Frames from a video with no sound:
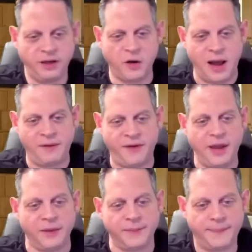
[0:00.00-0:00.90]
go out and find
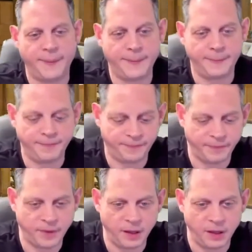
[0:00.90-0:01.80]
them.
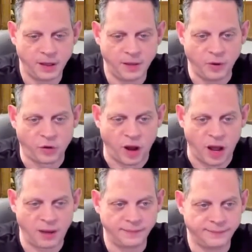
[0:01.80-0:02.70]
McGraw.